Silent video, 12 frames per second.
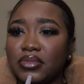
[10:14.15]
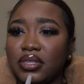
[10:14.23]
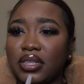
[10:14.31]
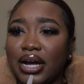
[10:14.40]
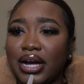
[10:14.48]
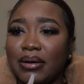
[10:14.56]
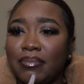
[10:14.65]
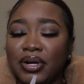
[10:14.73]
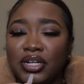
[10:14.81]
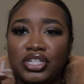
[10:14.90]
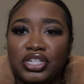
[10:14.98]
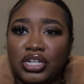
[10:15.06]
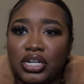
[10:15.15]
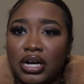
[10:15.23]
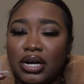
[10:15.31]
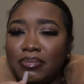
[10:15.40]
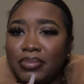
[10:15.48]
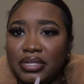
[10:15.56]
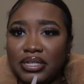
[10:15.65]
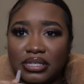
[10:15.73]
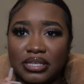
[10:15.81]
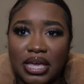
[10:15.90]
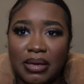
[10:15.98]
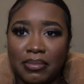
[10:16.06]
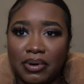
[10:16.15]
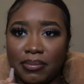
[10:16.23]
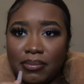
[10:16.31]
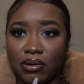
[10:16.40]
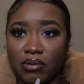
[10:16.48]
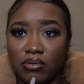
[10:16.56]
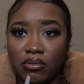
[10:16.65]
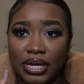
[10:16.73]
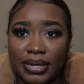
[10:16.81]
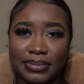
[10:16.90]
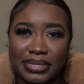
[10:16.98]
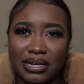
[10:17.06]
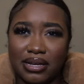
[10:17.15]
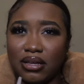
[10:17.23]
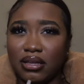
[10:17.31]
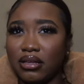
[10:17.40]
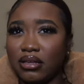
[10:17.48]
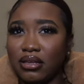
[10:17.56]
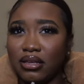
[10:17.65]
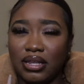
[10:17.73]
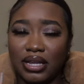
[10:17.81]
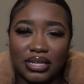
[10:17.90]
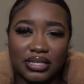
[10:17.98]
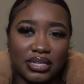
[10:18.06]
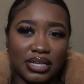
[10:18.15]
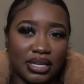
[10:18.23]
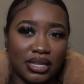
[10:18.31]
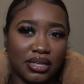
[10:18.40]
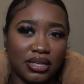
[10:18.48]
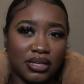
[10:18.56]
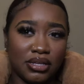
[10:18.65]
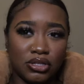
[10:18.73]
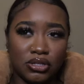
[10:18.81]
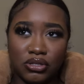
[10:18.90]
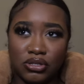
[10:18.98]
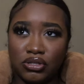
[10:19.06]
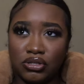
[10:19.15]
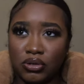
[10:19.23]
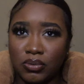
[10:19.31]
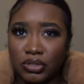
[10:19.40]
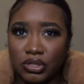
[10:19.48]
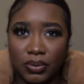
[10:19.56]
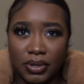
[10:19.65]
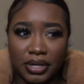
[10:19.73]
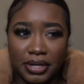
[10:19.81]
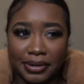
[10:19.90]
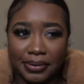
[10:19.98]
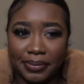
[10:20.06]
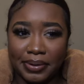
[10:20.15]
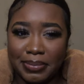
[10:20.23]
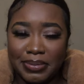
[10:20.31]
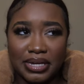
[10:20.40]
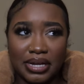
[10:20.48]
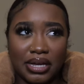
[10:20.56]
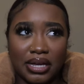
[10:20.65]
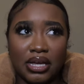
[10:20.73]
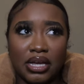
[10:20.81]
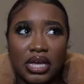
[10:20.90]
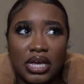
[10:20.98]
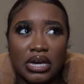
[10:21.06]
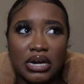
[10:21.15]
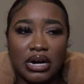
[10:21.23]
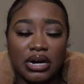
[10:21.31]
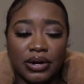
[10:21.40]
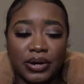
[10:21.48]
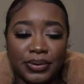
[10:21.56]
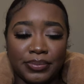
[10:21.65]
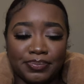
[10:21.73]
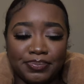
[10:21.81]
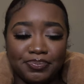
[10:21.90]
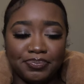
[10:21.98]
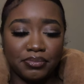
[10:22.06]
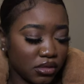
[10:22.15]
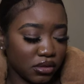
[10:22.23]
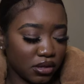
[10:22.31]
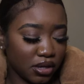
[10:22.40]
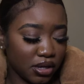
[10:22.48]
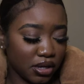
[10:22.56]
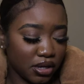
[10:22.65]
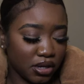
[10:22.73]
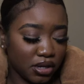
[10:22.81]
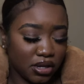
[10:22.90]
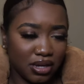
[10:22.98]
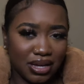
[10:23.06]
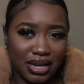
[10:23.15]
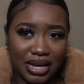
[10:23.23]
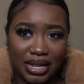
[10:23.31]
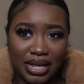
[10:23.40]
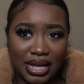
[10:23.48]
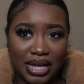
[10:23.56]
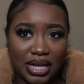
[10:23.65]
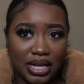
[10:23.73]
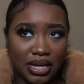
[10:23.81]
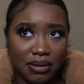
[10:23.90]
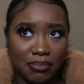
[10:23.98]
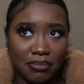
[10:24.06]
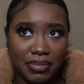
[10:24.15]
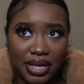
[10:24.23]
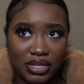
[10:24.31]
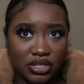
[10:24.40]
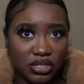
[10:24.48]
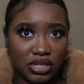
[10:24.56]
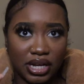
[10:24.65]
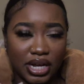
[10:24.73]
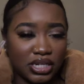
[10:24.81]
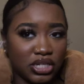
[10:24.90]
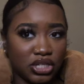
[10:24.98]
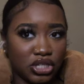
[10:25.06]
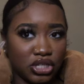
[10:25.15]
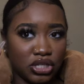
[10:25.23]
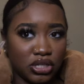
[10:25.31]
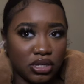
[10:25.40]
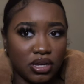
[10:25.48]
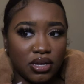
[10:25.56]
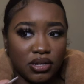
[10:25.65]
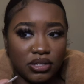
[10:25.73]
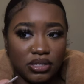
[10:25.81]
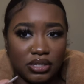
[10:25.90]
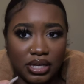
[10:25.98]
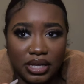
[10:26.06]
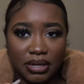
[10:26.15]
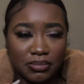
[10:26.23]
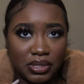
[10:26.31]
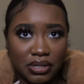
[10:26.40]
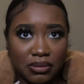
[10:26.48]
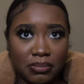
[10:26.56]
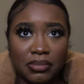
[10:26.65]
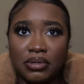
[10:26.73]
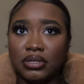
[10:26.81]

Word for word: like a bunch of companies came up like on Amazon. Like I said, so and so hair on Amazon. Um, and I messaged. I just DM them,